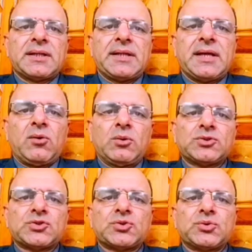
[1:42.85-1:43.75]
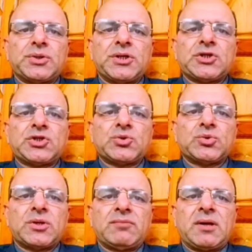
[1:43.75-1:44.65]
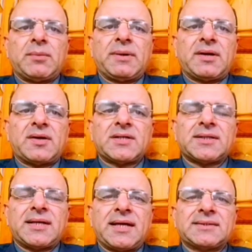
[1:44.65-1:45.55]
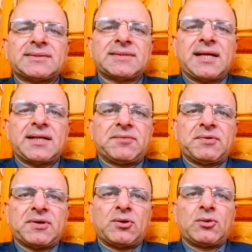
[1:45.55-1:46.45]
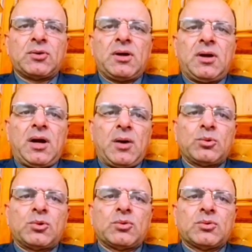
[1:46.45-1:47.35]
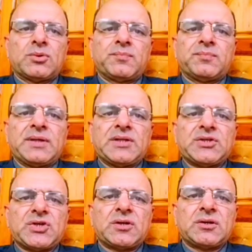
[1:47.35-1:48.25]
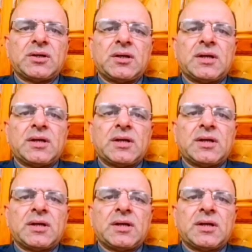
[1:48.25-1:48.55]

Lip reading: They also need to develop a rational and scientific outlook in general.